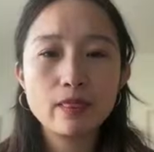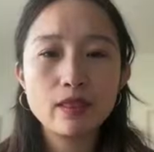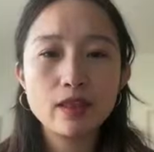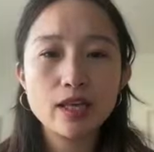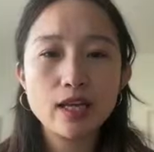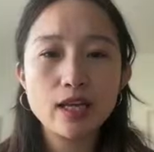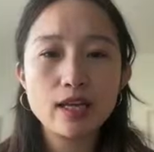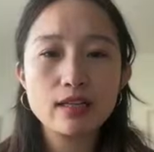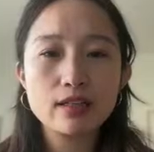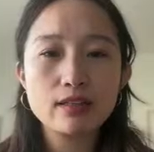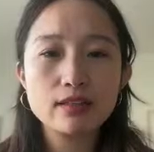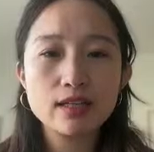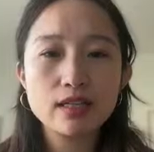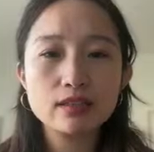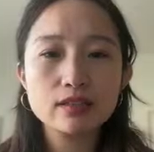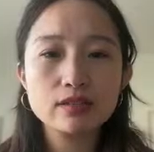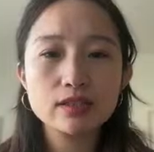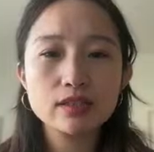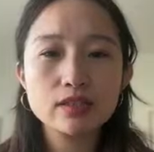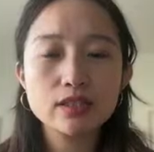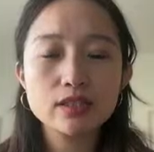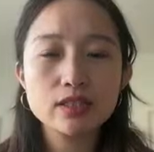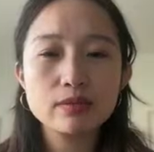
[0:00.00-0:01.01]
Okay, that
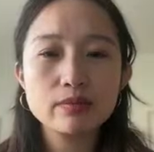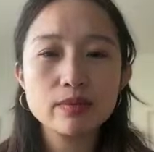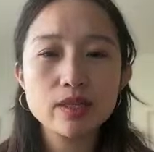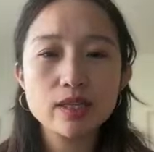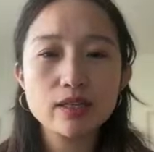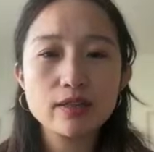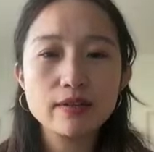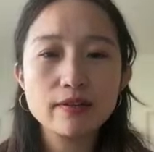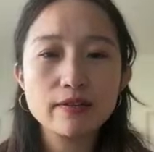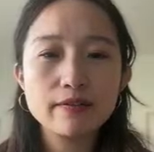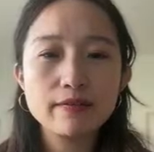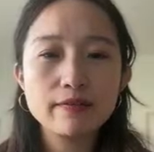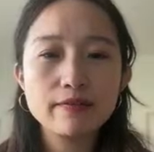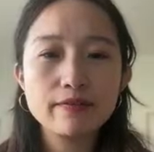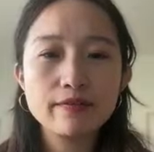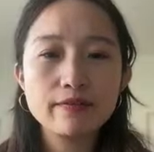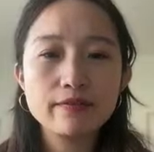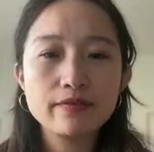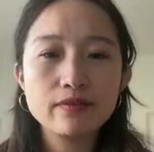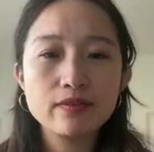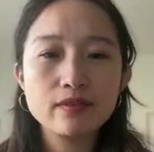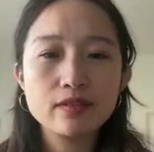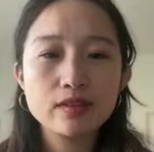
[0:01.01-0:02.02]
looks good to me.
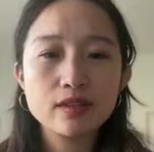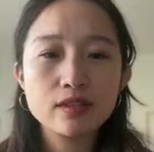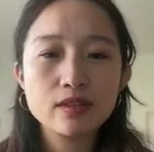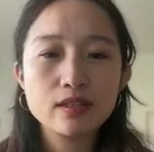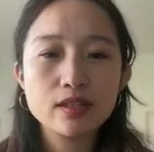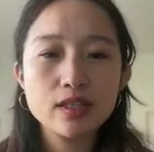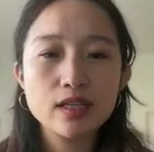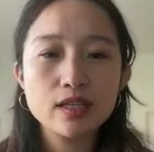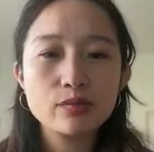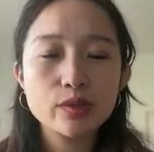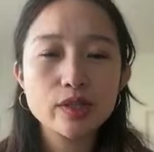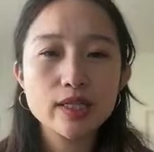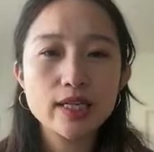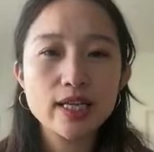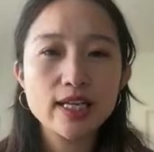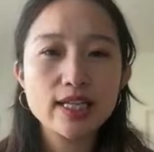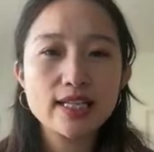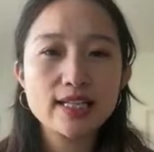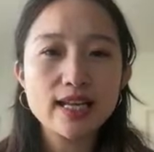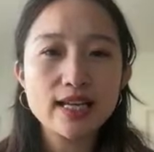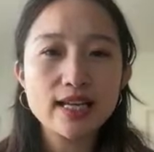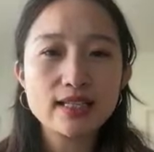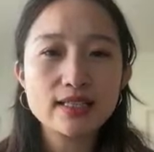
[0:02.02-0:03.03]
And we're gonna
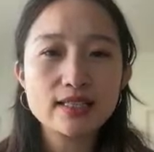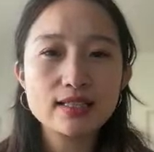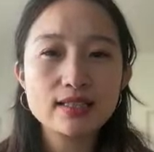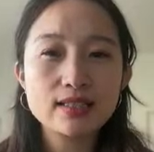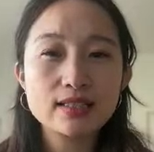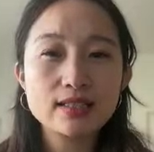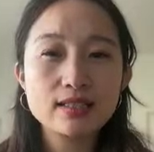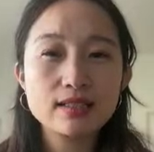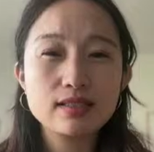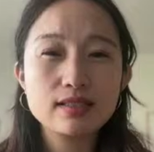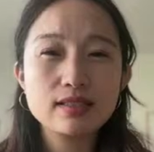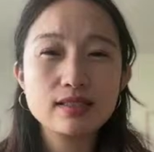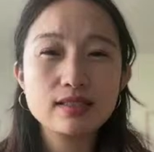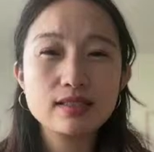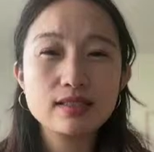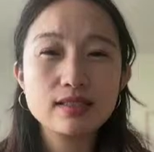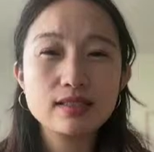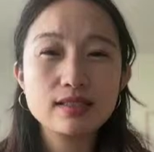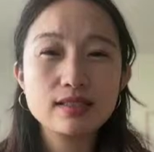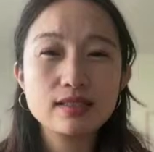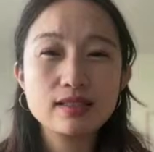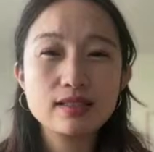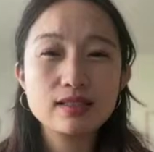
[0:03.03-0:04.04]
hit next.
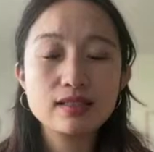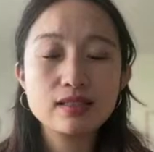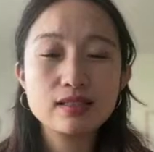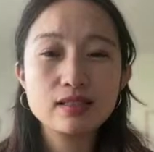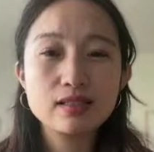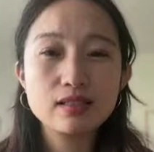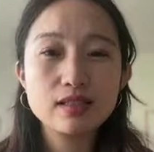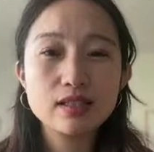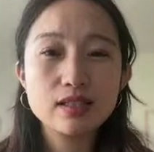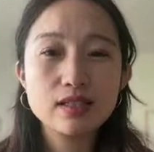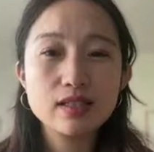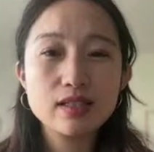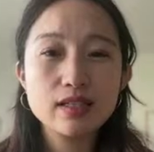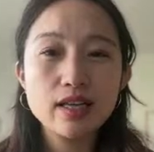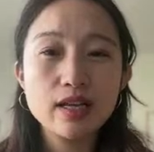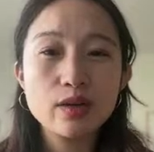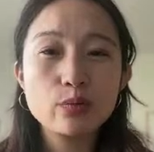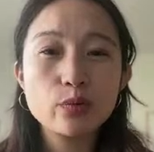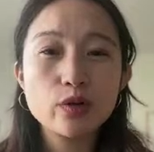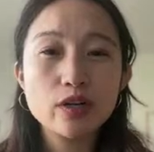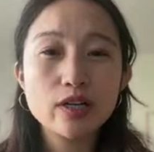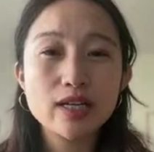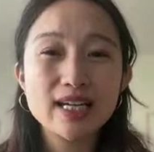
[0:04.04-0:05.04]

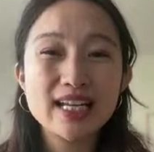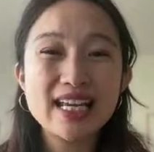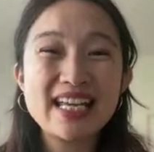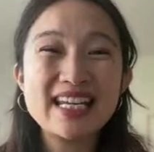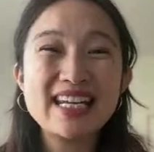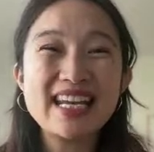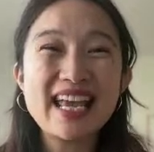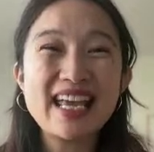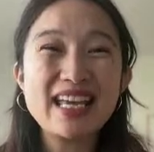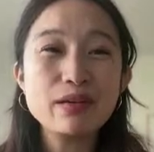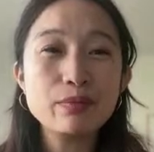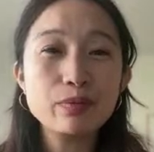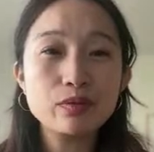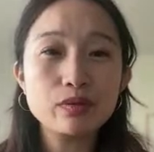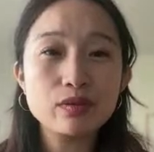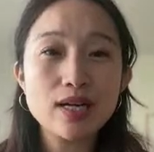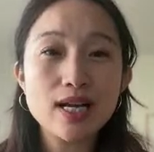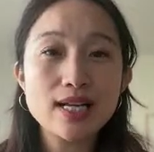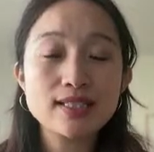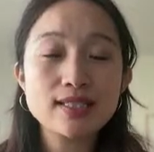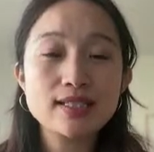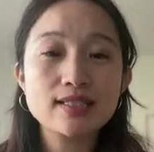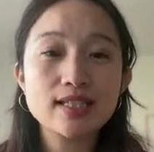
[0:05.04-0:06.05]
And we're going to enable
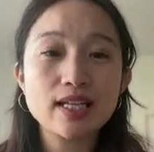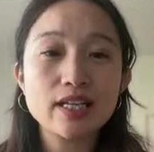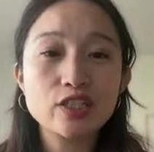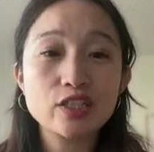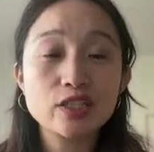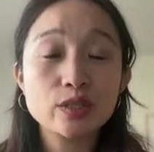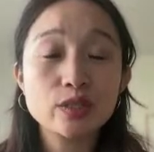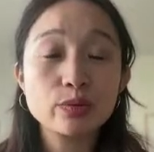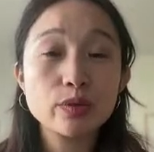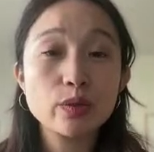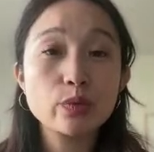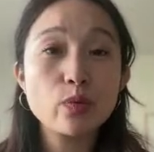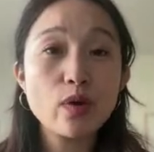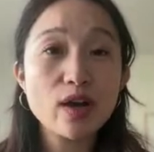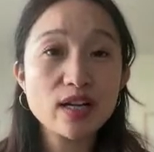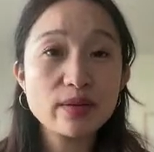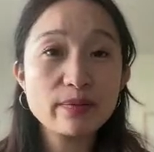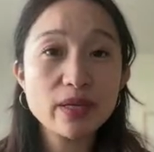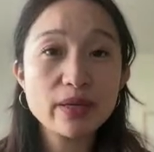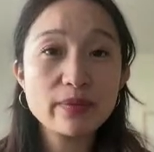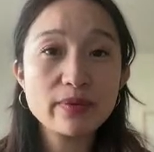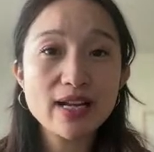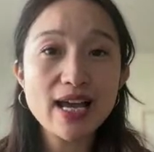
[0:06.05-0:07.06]
SSH because we want to
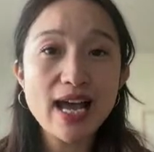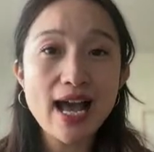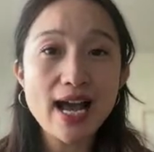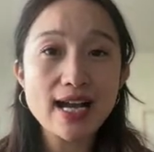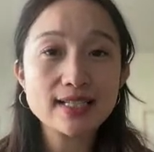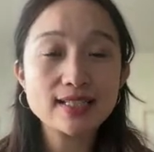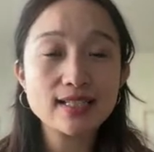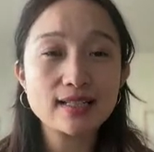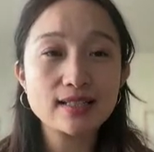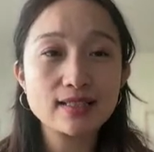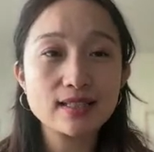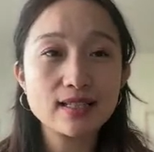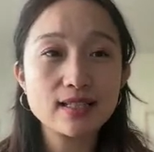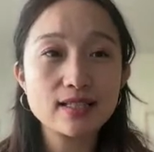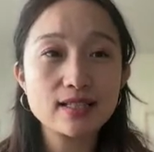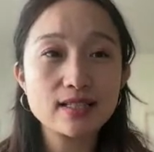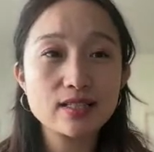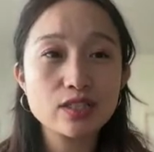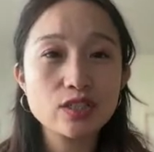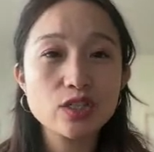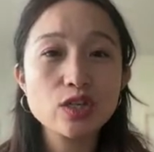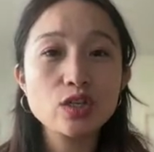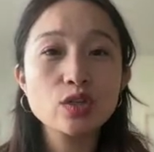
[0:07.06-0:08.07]
be able to access
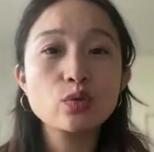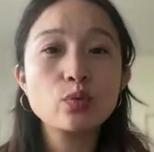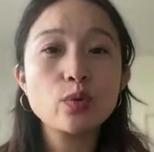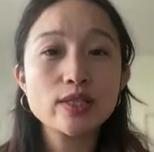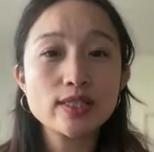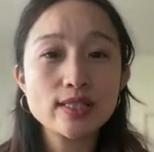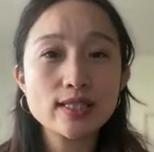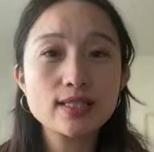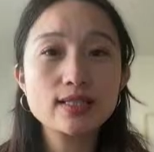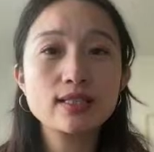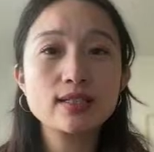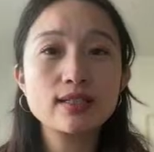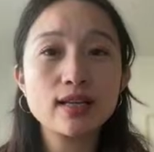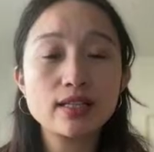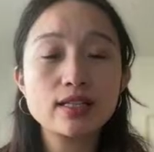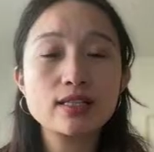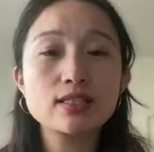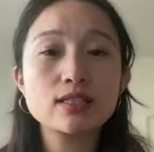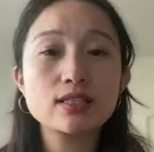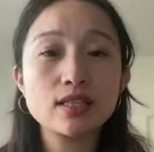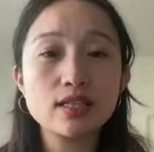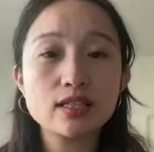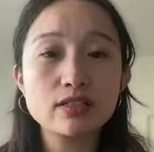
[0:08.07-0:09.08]
this once it's
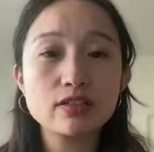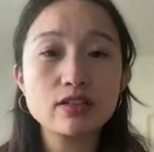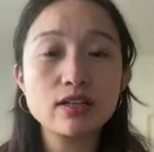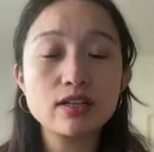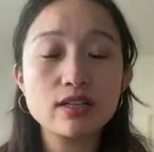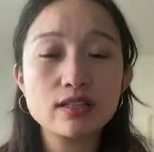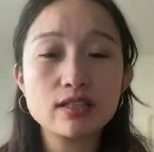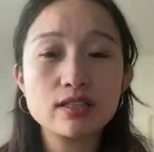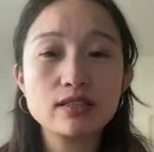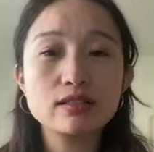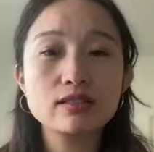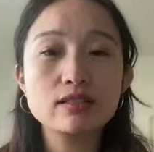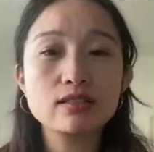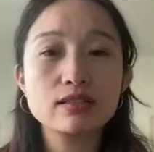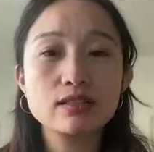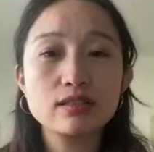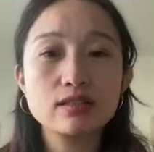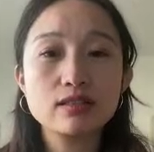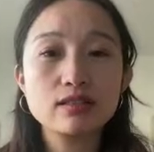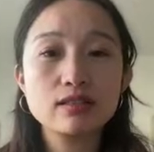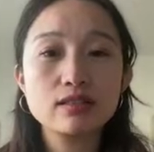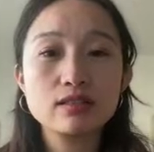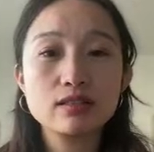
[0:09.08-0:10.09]
connected to the internet,
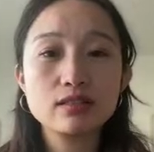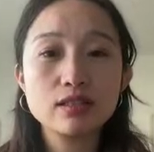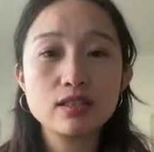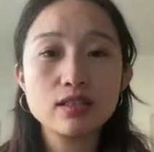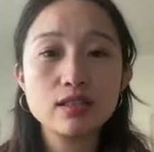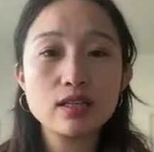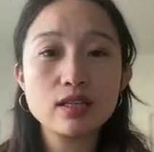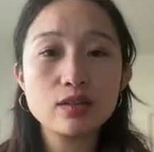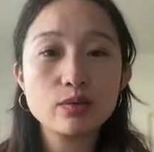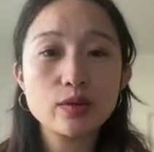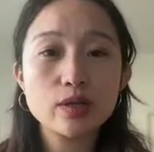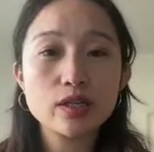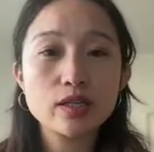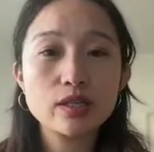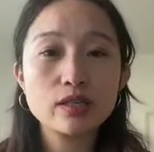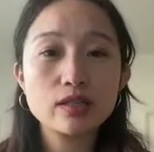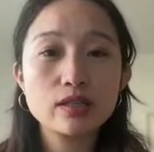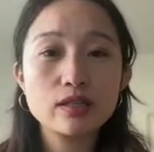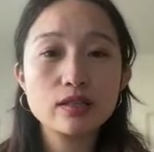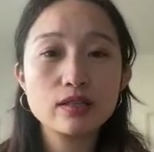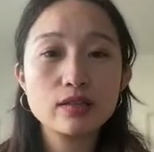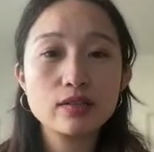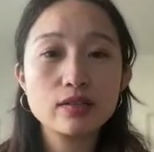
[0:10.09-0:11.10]
to the network.
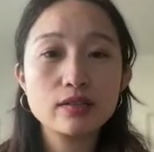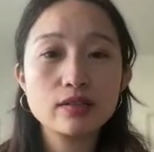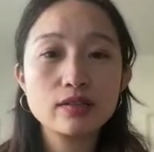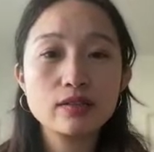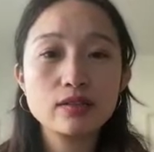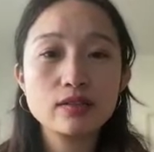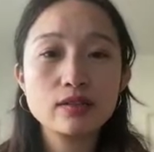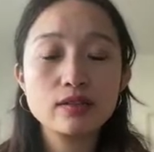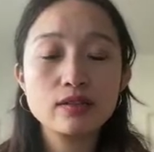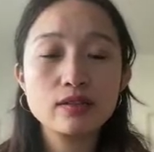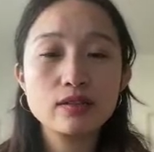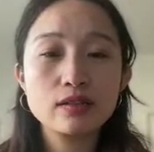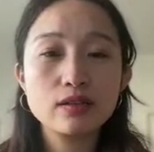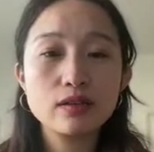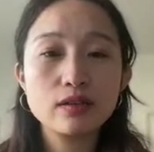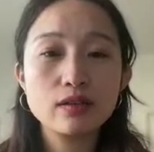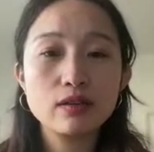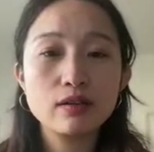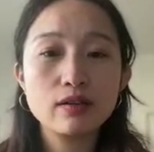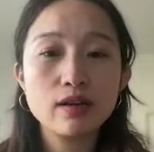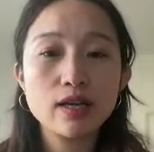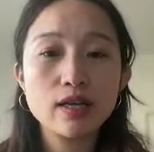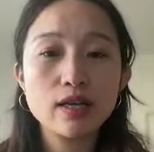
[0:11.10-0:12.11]

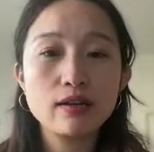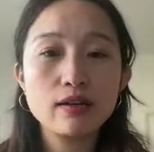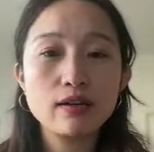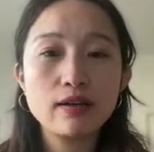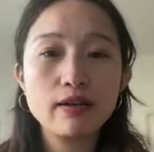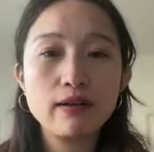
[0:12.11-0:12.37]
All right.